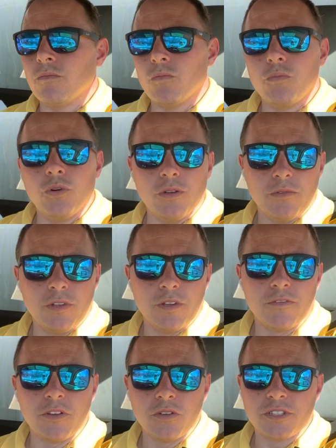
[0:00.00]
put the
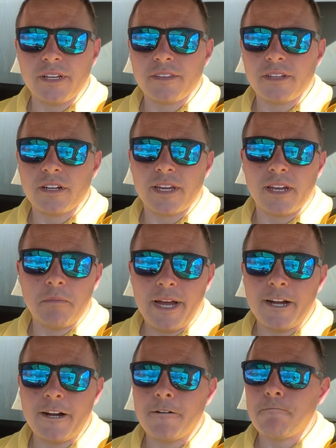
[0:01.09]
feelers out there, got a
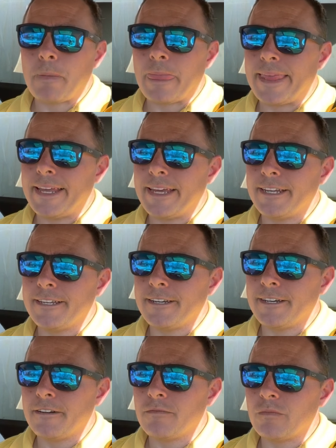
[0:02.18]
buyer, and it
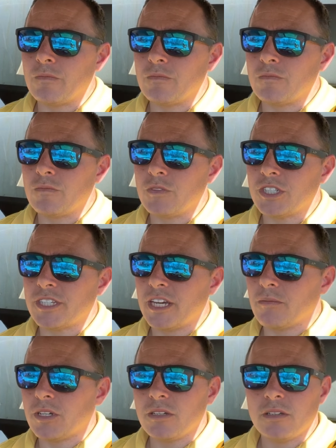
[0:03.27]
just got
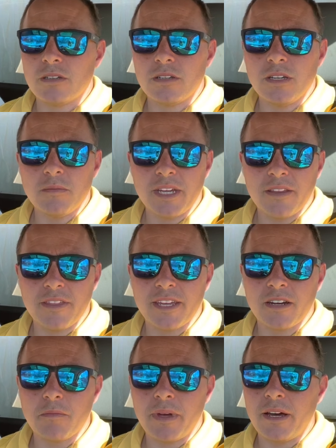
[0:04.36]
me kind of
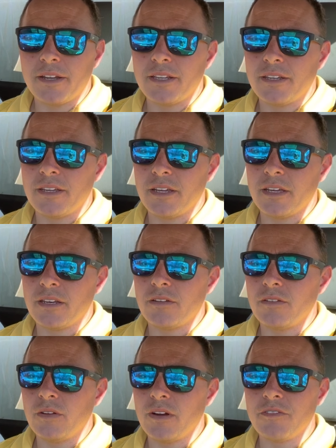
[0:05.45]
thinking about it.
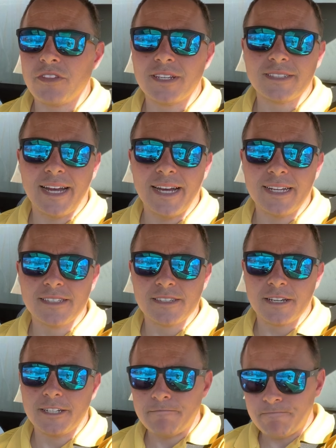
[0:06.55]
And everything's in
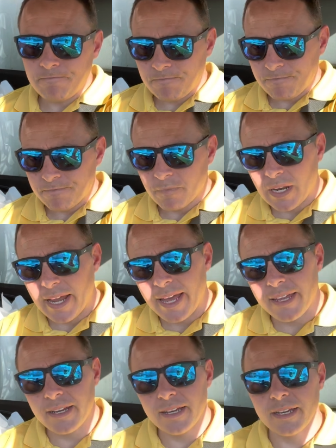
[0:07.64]
hindsight, but
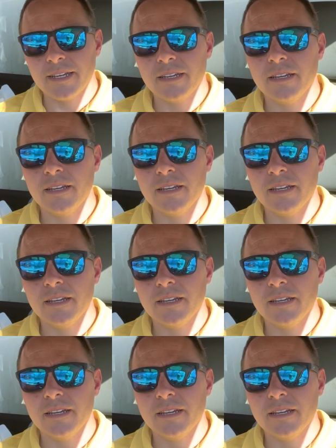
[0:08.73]
had I